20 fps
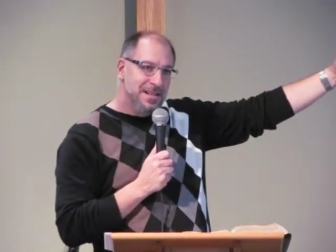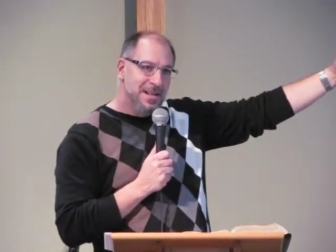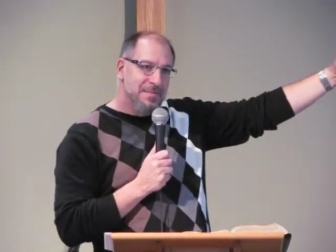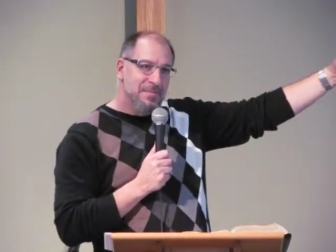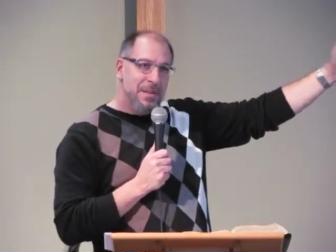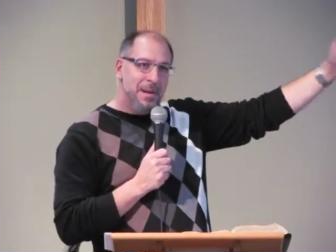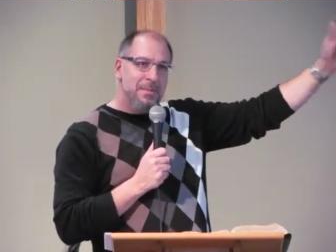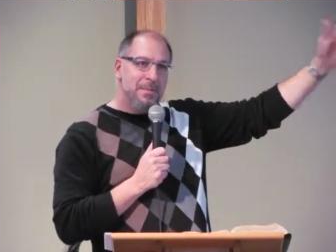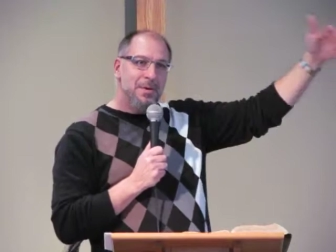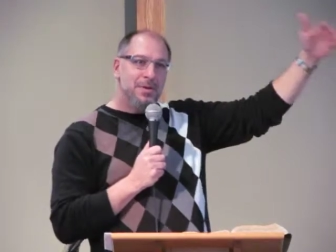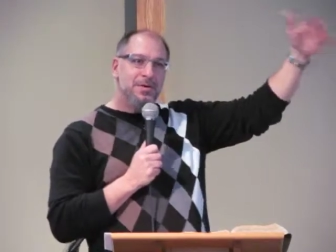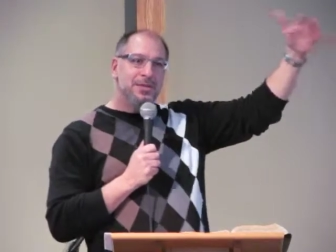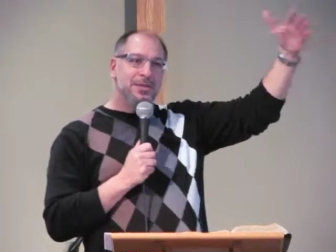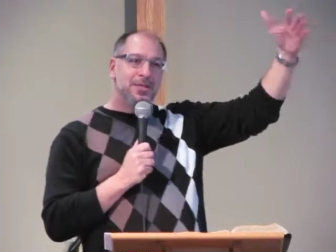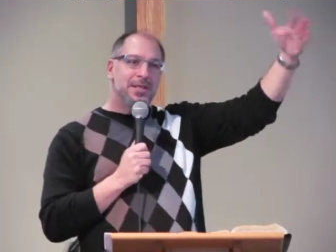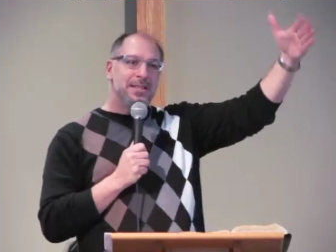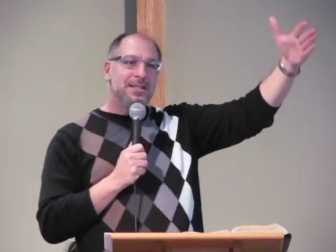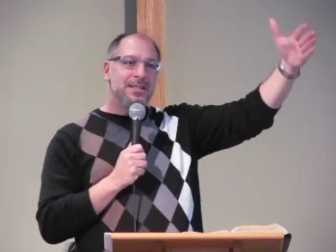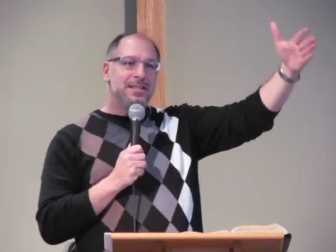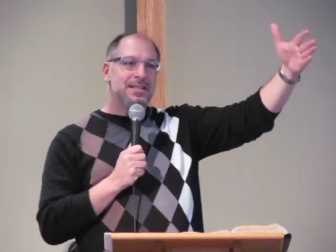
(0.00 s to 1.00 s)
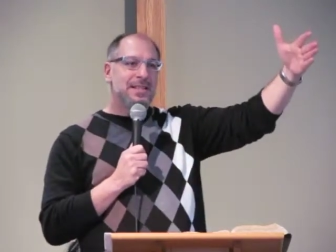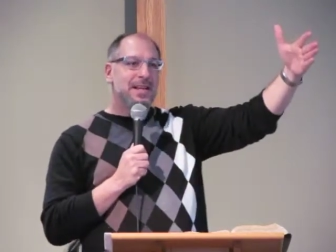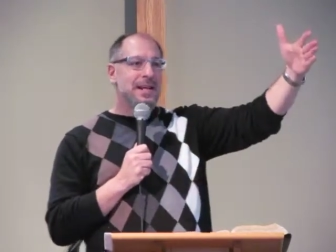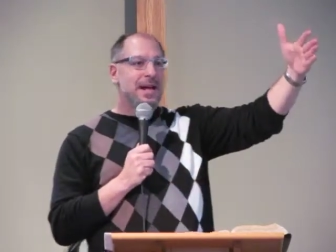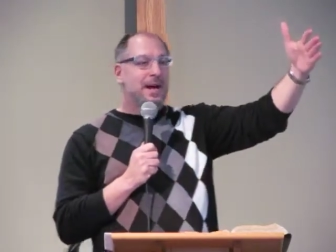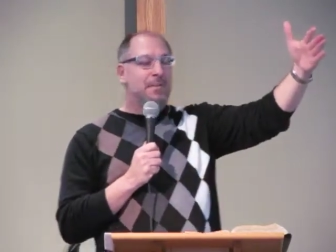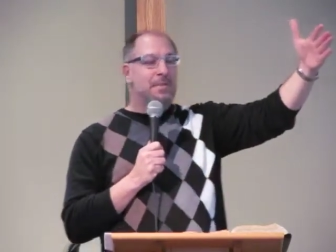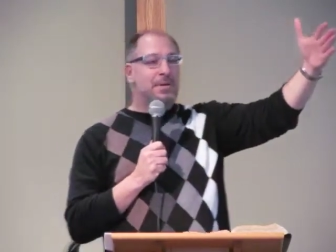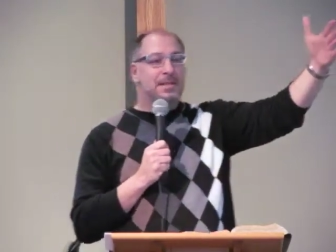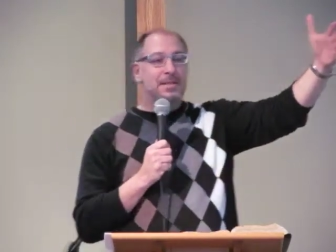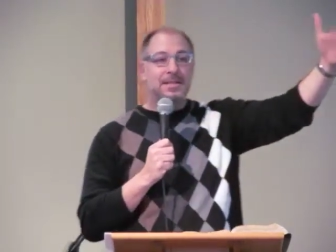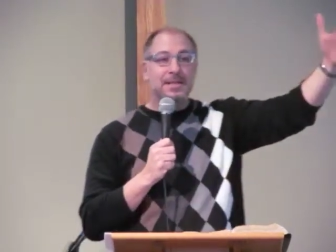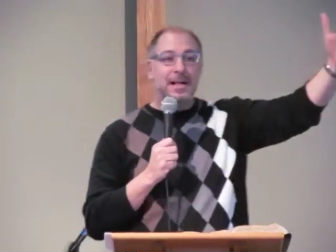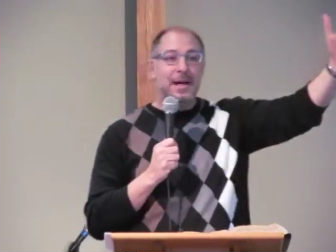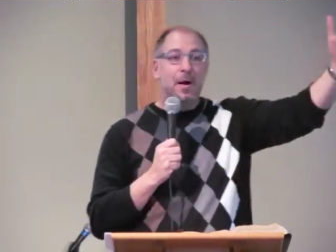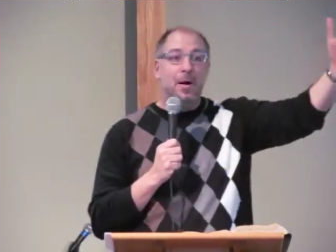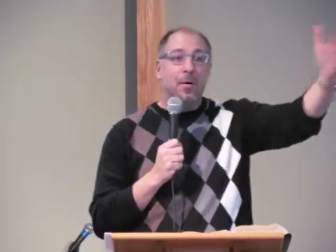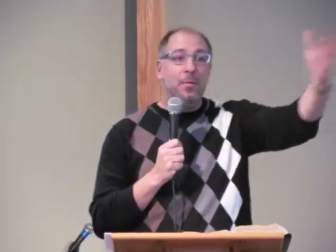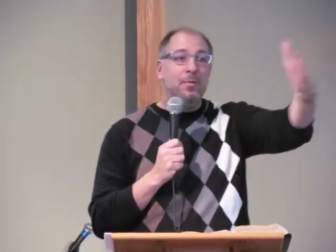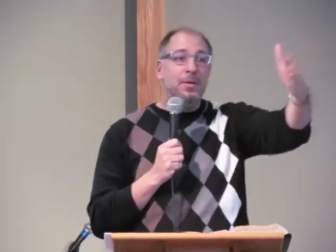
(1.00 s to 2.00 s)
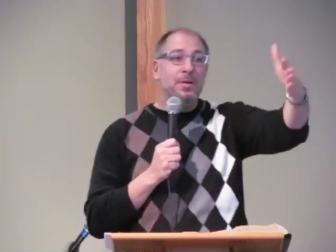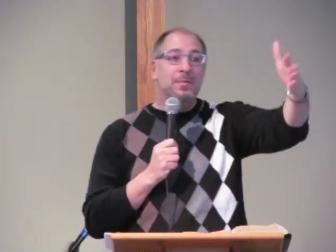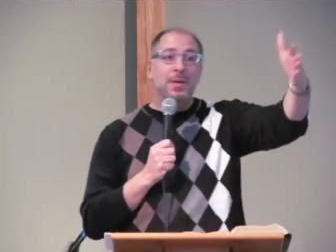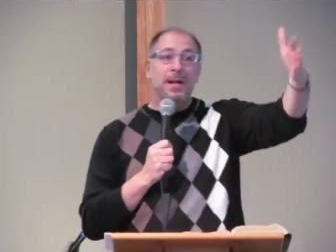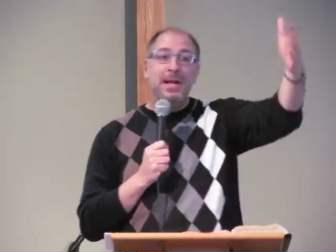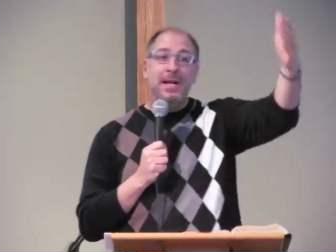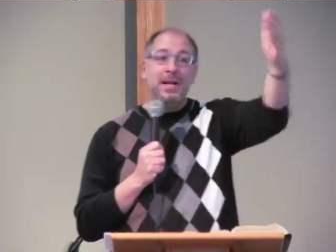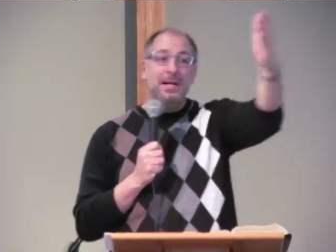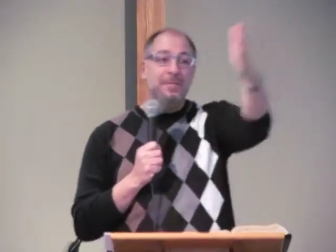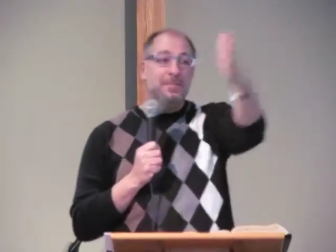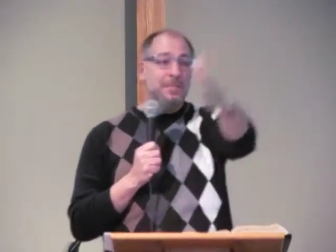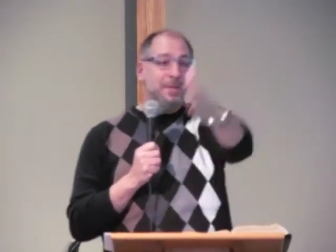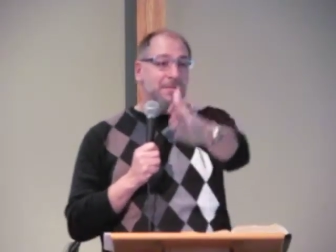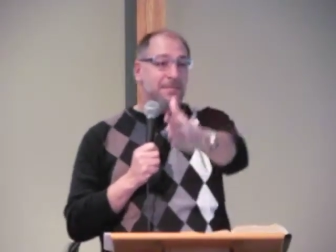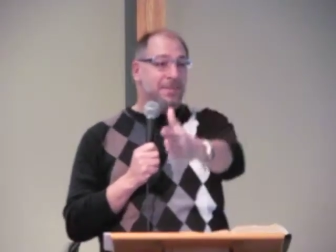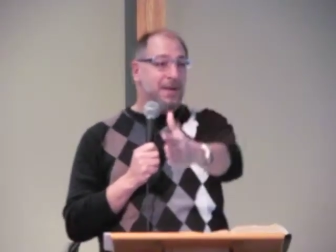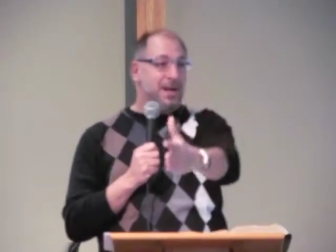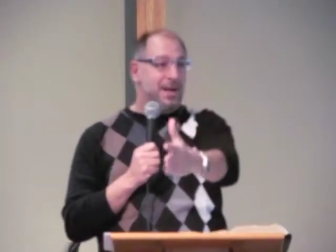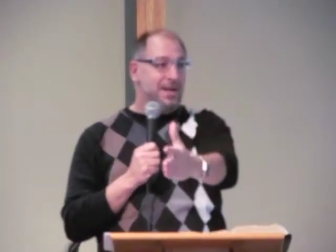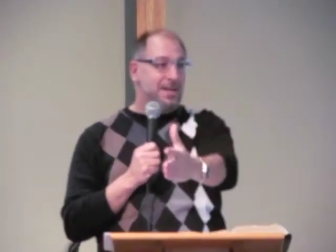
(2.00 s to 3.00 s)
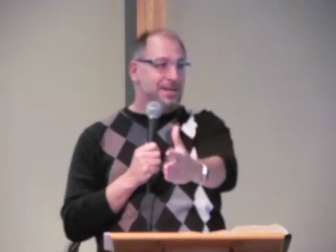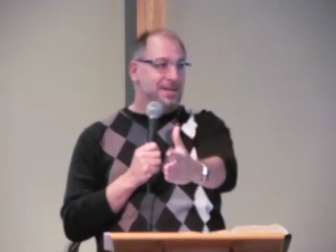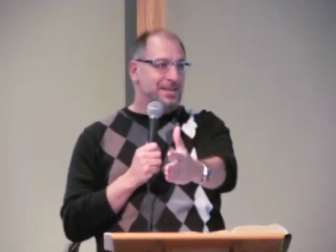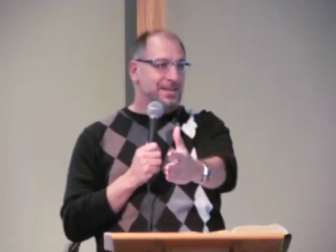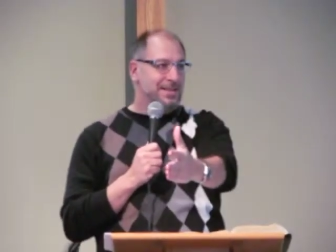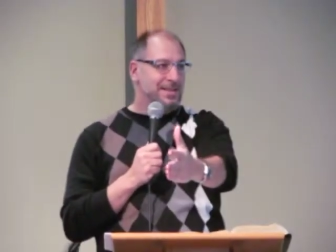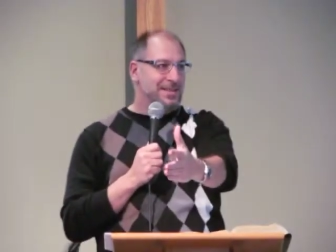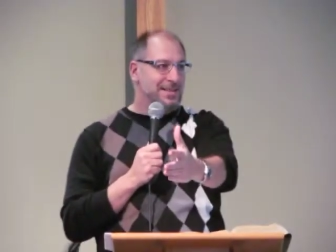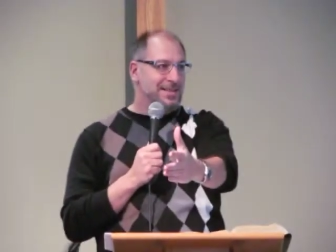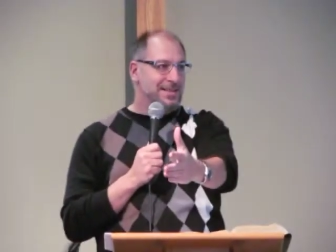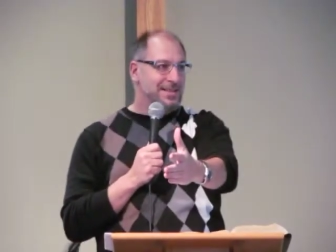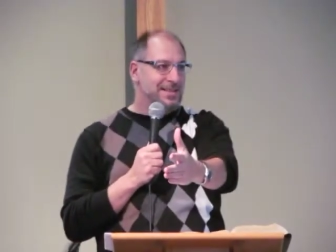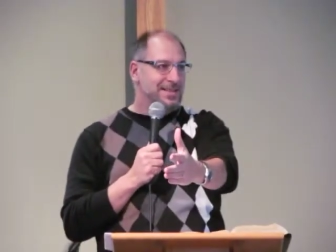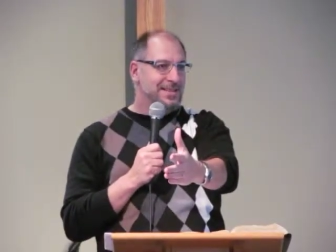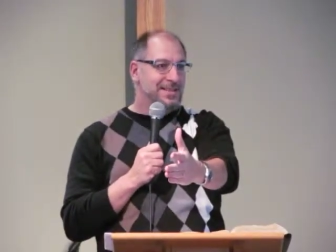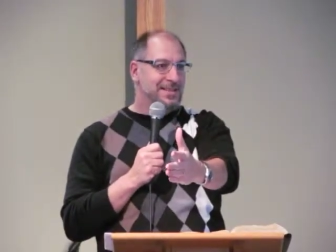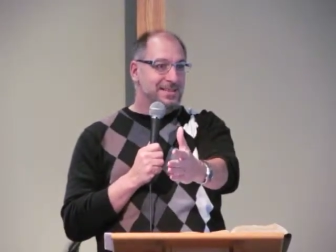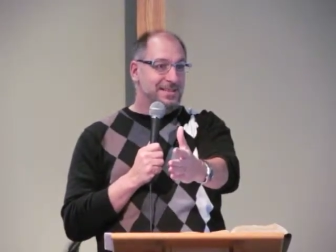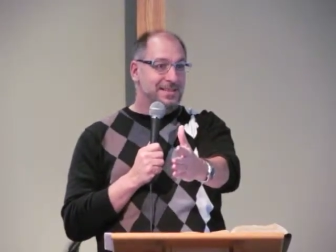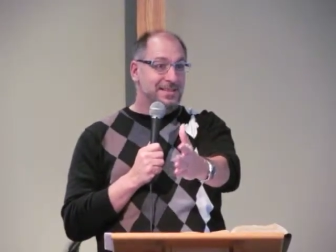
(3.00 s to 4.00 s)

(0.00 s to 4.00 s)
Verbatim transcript: Remember, Jesus said, I'm going to say only what I hear from the Father. This